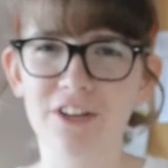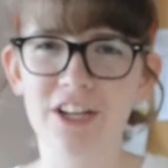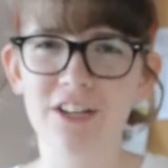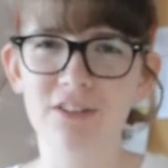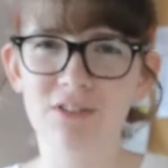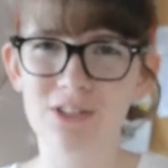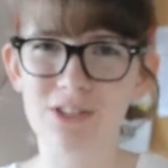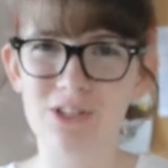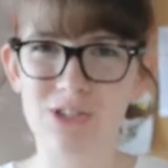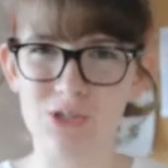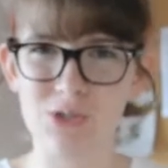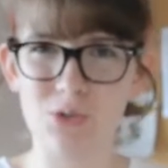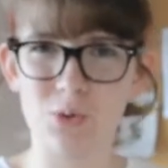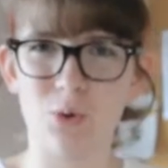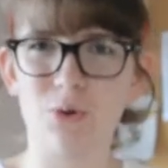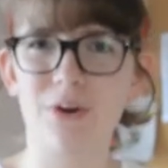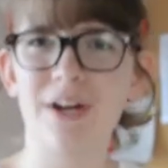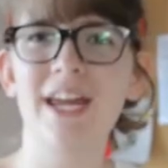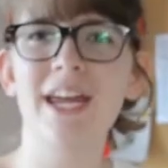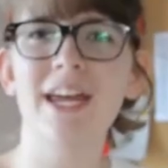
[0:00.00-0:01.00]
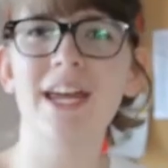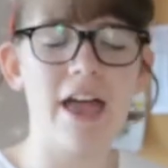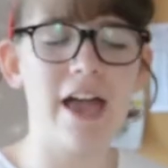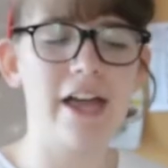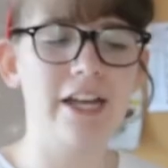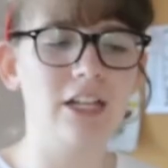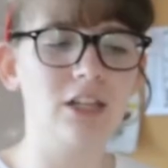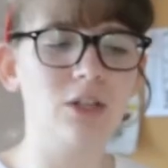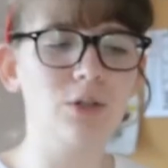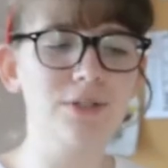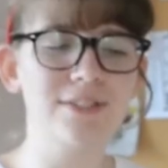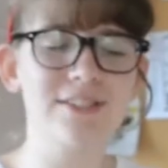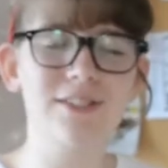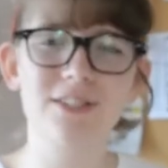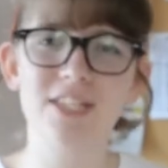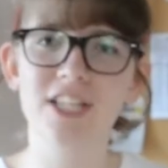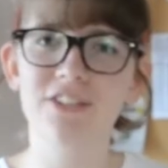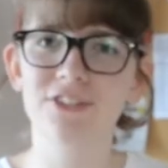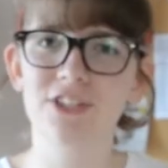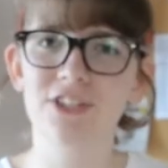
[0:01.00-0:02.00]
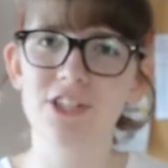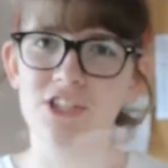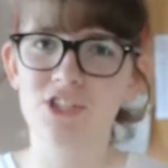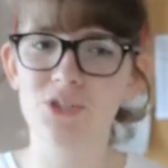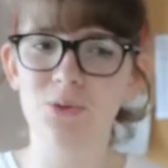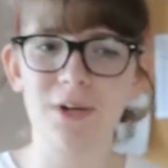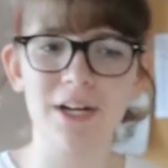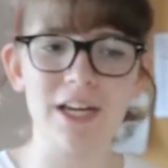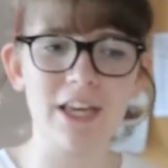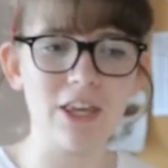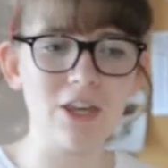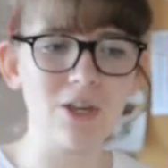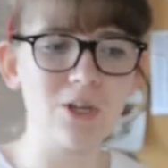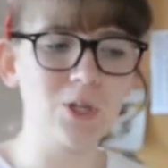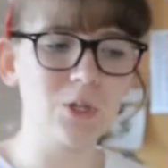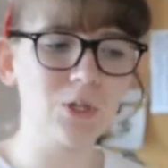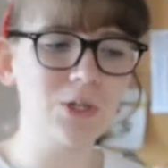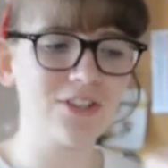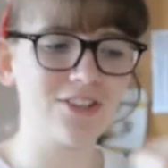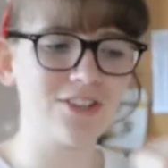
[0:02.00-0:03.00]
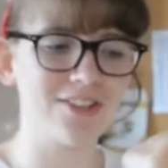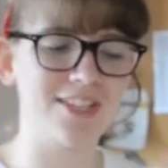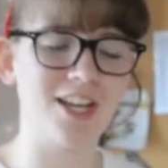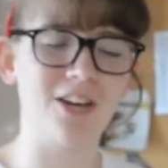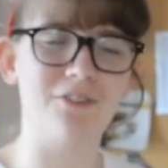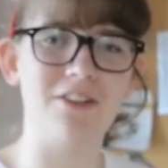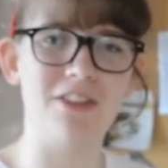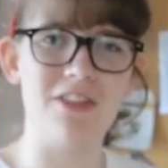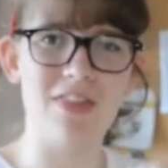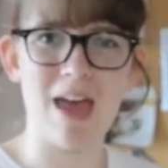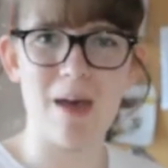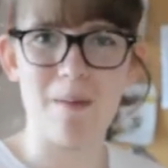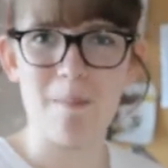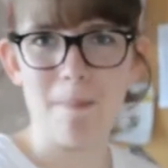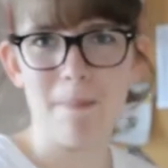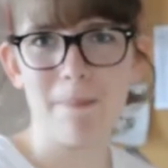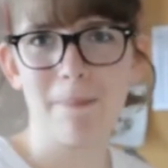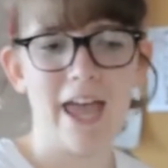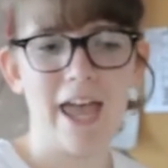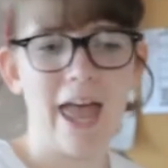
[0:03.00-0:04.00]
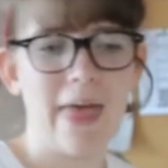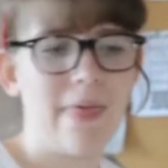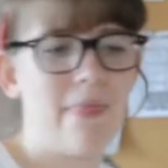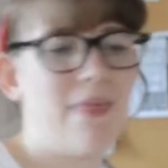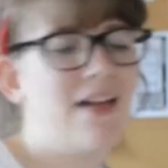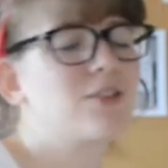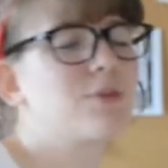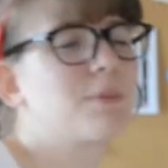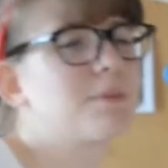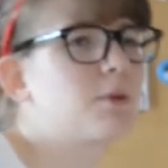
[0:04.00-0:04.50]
in this story, and in losing yourself in the story, you lose yourself in them. And then that's ripped